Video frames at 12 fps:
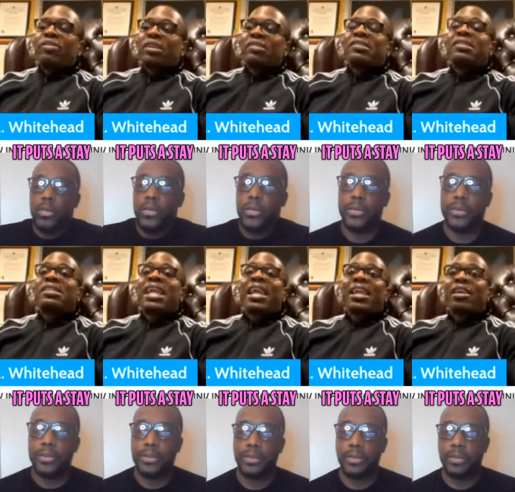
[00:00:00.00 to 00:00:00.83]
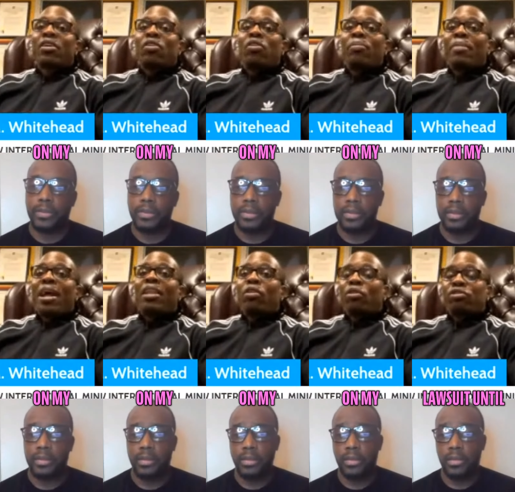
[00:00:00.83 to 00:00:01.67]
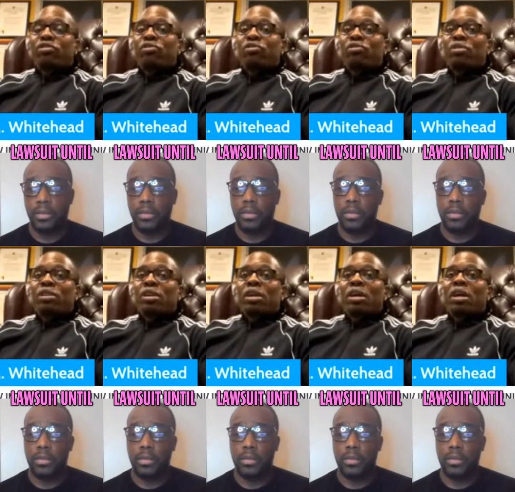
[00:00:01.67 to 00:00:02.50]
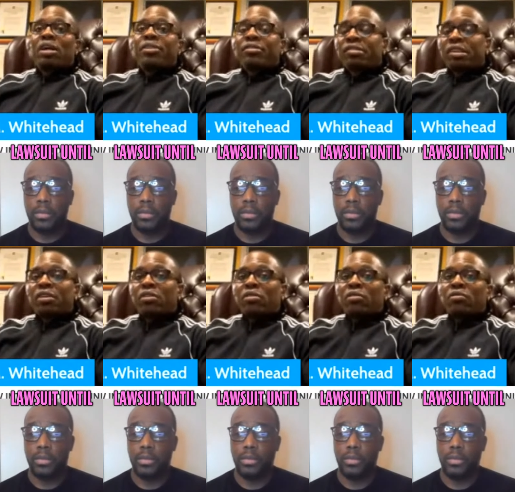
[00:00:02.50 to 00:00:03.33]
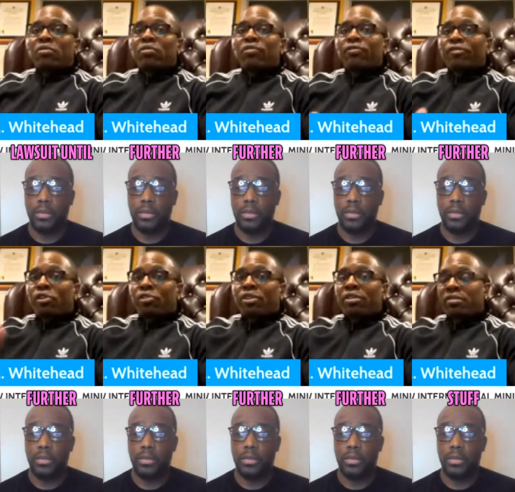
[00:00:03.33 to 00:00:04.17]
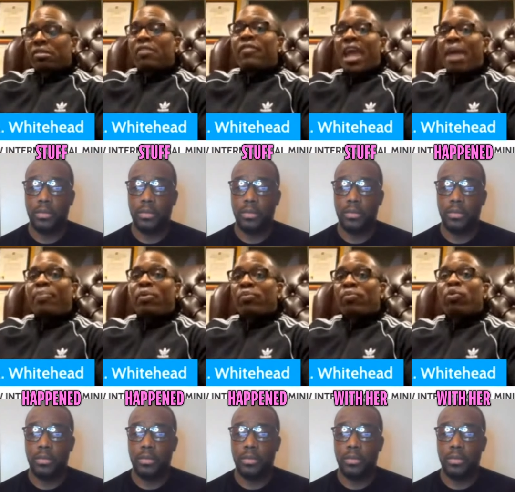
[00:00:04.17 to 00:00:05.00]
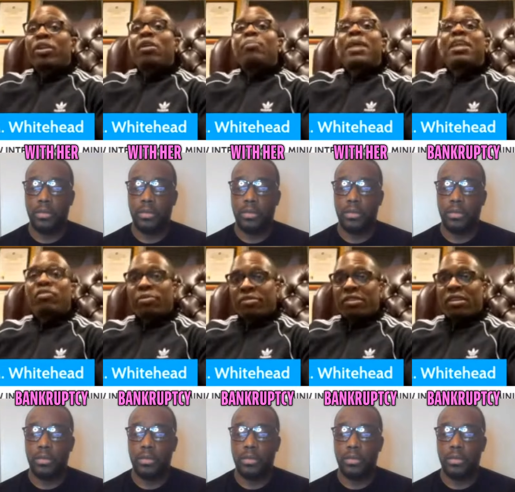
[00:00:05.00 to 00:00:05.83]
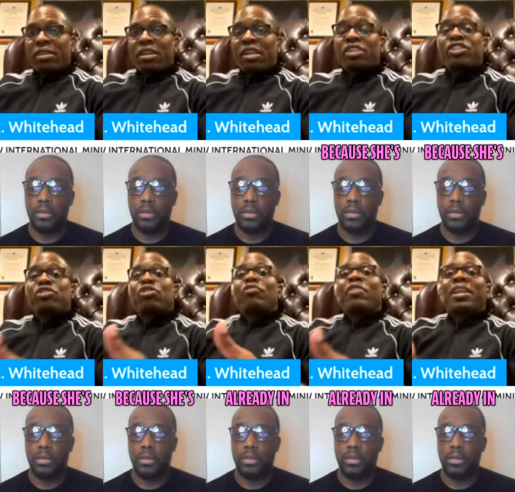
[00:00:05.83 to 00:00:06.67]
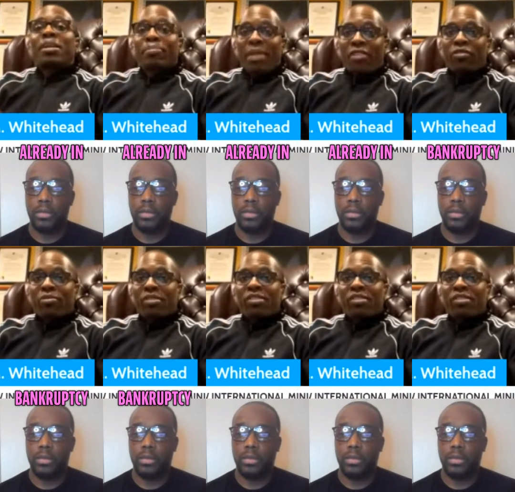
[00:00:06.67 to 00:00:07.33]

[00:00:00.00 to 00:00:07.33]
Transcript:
Speaker 1: a stay on my lawsuit until further stuff happen with her bankruptcy, because she's already in bankruptcy.